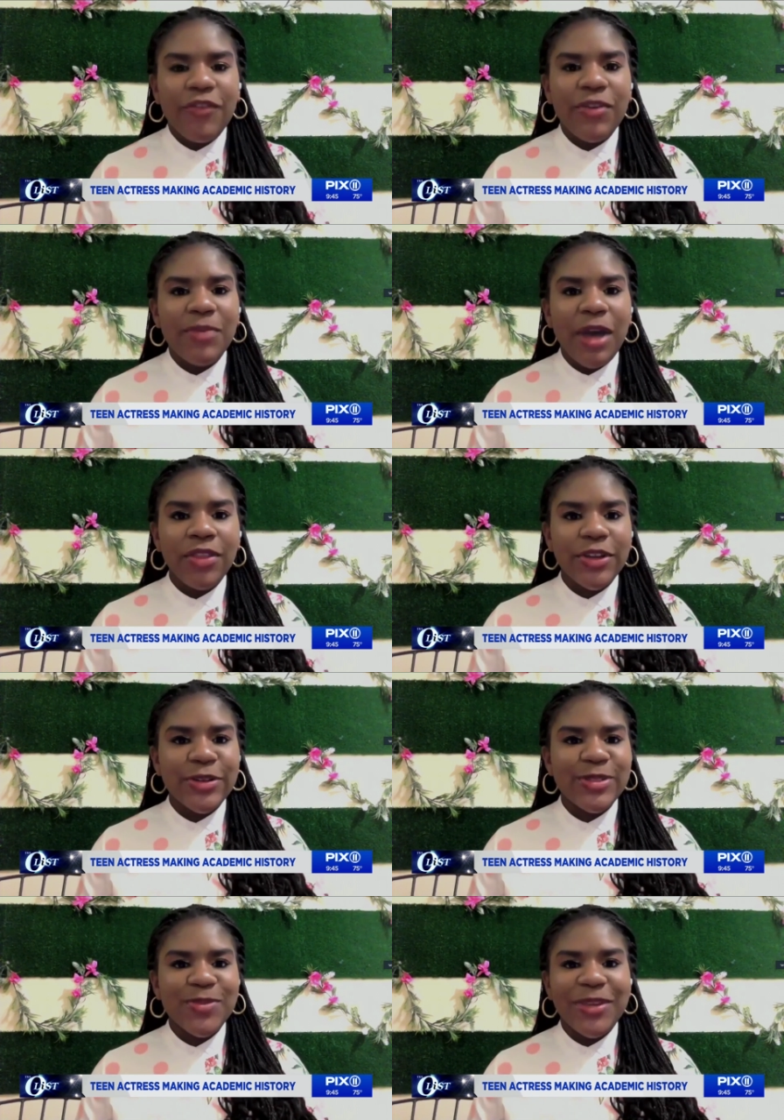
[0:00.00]
from
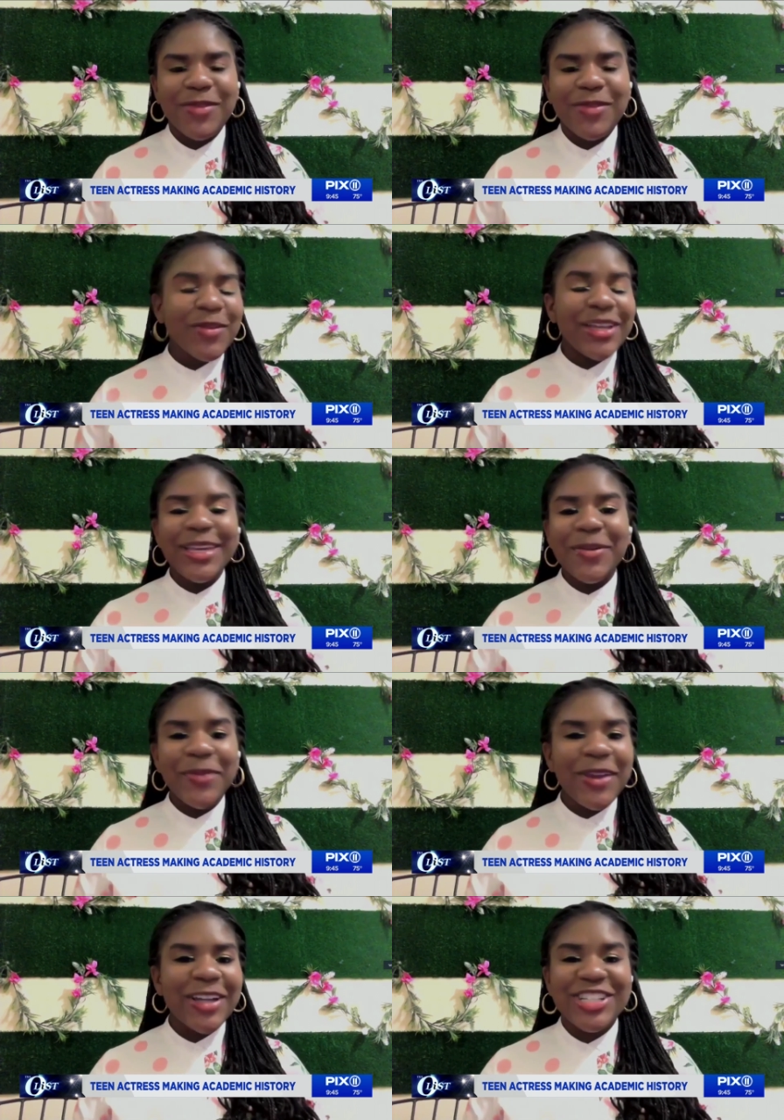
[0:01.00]
others when really
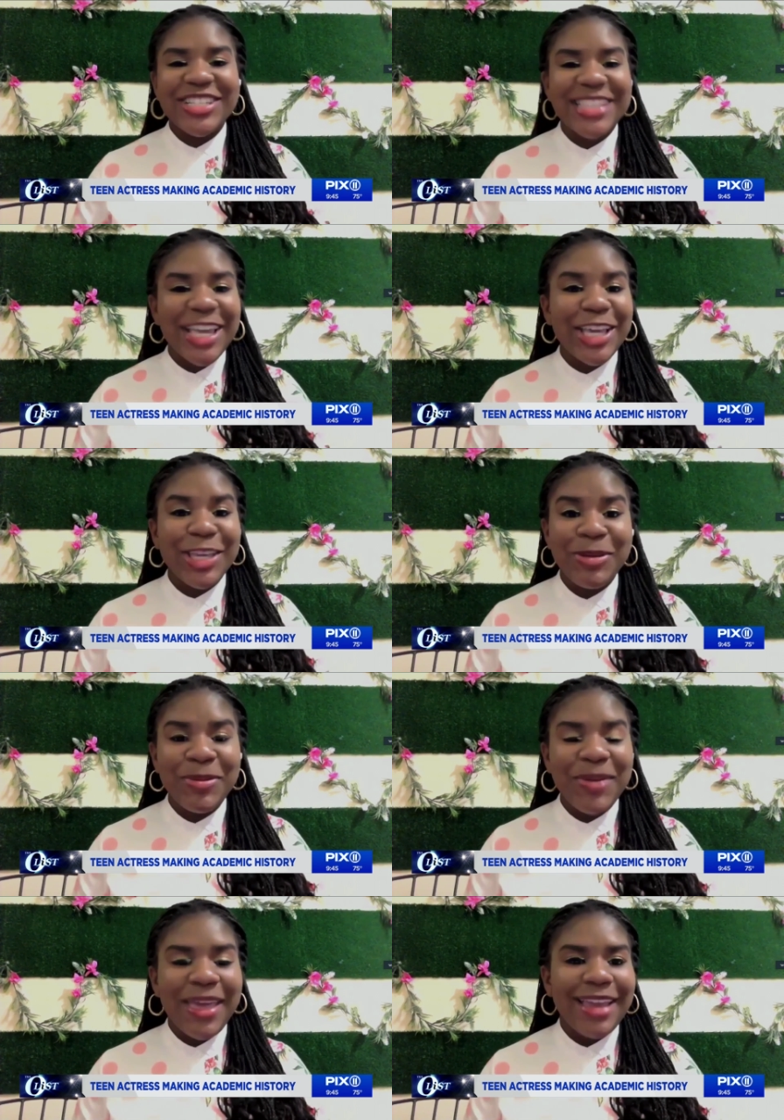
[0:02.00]
we are just like
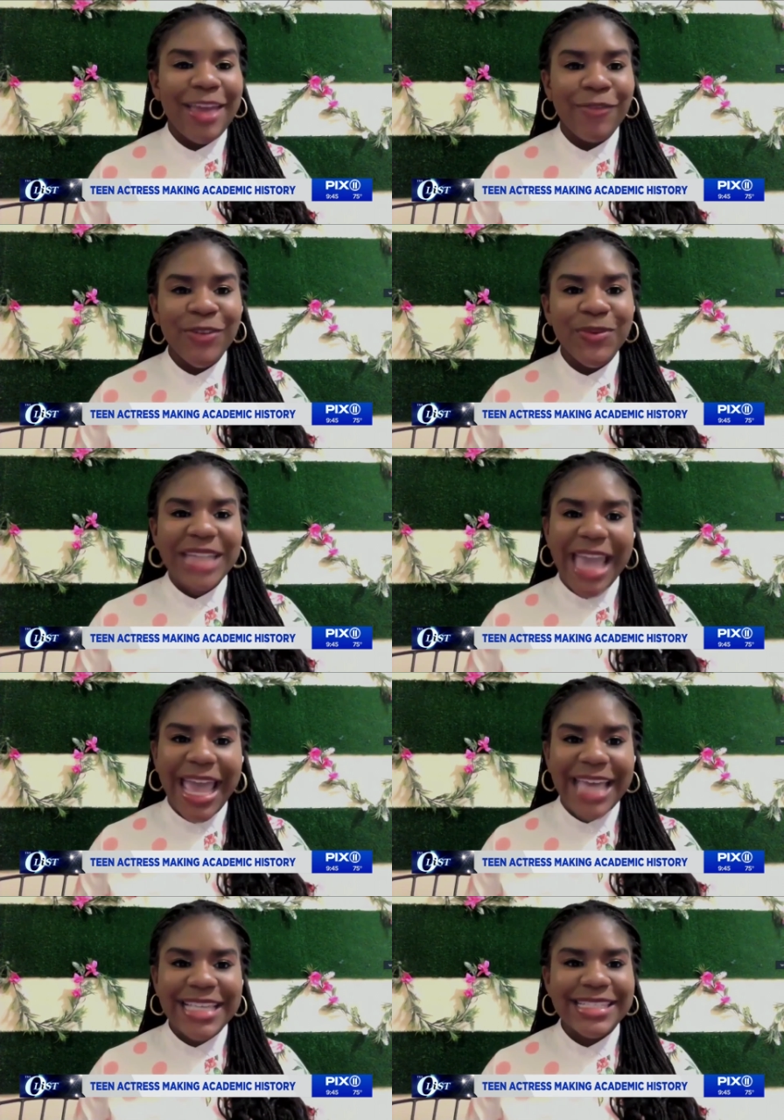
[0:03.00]
you. I need to see your birth
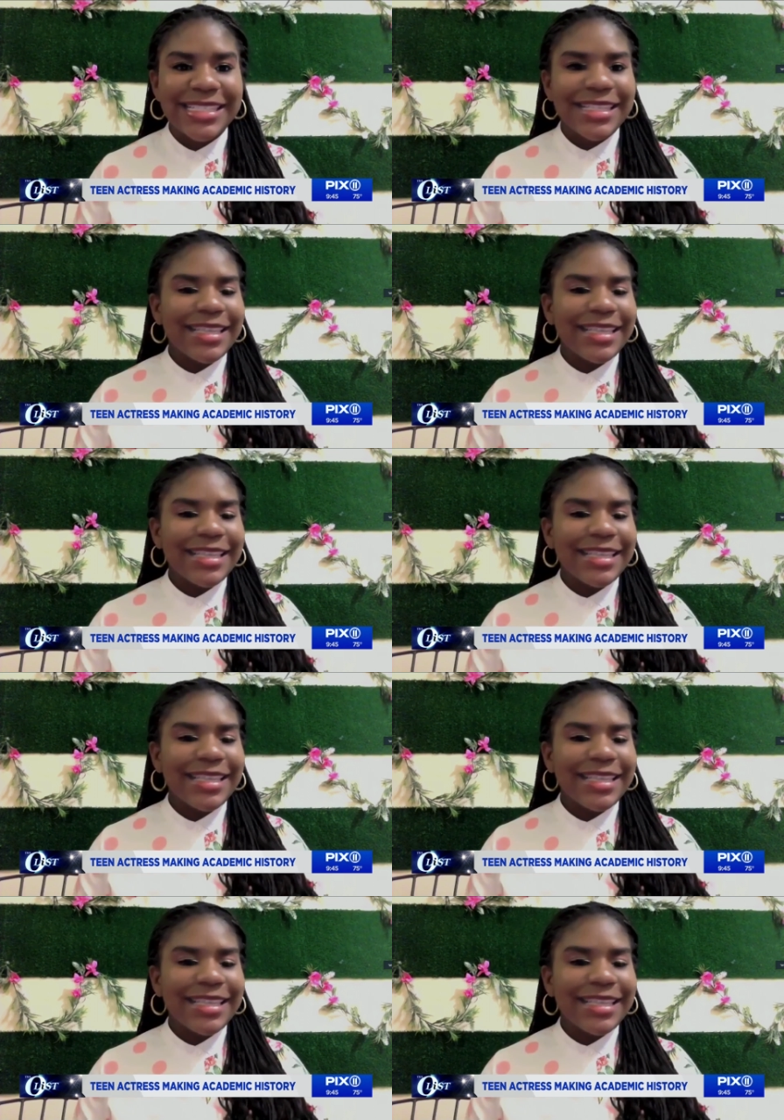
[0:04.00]
certificate.